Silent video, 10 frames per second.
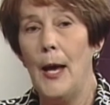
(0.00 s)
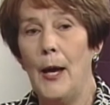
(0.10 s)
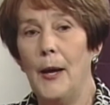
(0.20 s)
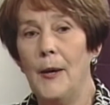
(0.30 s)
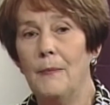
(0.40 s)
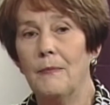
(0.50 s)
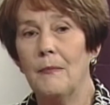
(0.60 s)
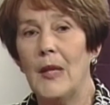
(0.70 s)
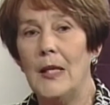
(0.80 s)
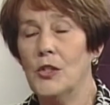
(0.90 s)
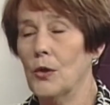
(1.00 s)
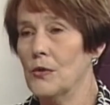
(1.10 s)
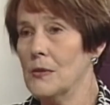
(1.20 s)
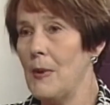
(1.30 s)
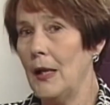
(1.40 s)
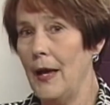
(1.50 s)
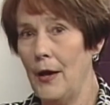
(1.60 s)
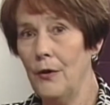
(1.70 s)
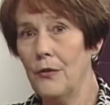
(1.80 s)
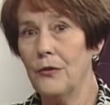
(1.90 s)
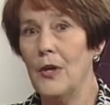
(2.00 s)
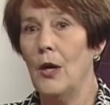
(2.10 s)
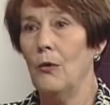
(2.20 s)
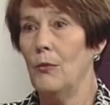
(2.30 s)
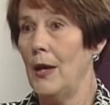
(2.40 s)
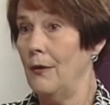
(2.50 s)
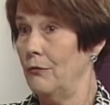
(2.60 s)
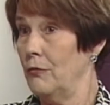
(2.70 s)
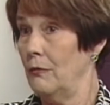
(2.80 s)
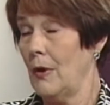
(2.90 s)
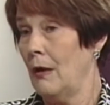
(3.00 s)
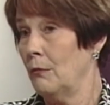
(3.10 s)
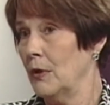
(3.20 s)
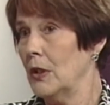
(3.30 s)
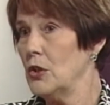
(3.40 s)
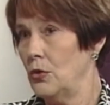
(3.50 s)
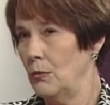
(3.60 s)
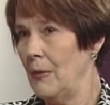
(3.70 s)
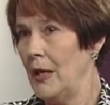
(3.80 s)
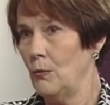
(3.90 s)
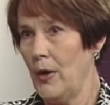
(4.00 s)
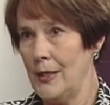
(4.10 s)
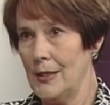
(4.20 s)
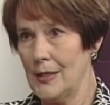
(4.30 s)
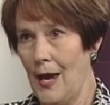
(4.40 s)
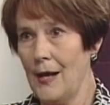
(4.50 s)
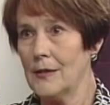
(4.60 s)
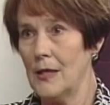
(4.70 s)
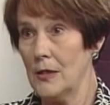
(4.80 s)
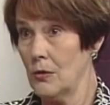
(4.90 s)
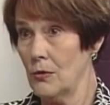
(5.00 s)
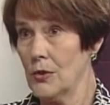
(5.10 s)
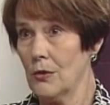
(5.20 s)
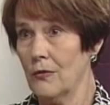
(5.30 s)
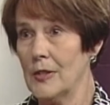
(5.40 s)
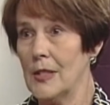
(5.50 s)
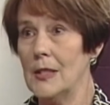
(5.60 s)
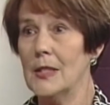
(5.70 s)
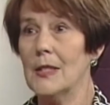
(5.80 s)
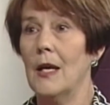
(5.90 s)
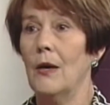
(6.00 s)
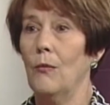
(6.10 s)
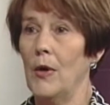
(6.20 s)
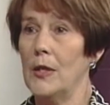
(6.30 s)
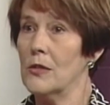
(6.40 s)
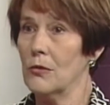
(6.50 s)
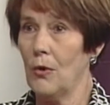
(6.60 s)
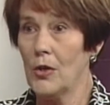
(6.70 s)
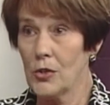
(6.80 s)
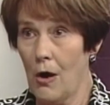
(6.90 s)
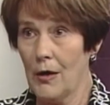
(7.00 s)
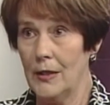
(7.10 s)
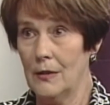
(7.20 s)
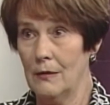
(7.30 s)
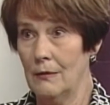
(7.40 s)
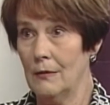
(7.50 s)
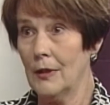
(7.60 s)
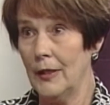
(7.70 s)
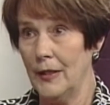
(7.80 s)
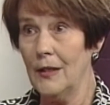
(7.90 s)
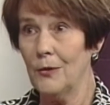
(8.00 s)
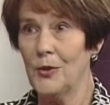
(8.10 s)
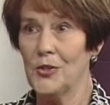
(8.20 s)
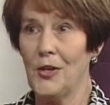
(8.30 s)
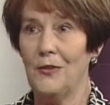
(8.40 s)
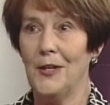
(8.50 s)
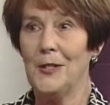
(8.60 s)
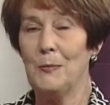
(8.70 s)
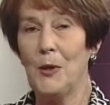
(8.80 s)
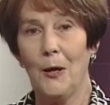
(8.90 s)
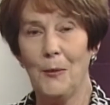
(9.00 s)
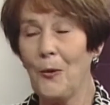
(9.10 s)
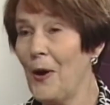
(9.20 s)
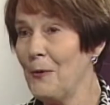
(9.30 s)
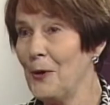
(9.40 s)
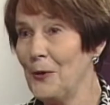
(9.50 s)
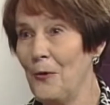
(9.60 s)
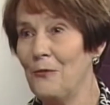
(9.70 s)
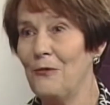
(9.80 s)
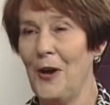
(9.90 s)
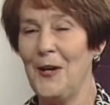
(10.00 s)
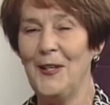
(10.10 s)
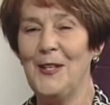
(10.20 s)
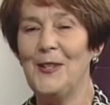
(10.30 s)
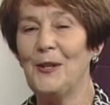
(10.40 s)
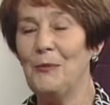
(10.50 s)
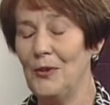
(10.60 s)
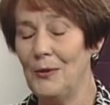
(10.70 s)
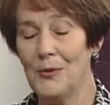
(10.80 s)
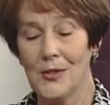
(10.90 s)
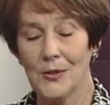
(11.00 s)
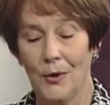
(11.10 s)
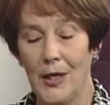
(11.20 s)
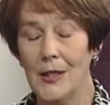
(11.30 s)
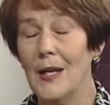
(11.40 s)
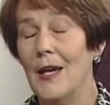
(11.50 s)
In children's mental health, we have really 2 main ways to access those services. One is through our talk-in clinic, which I think is becoming quite well known finally in the community, which is great.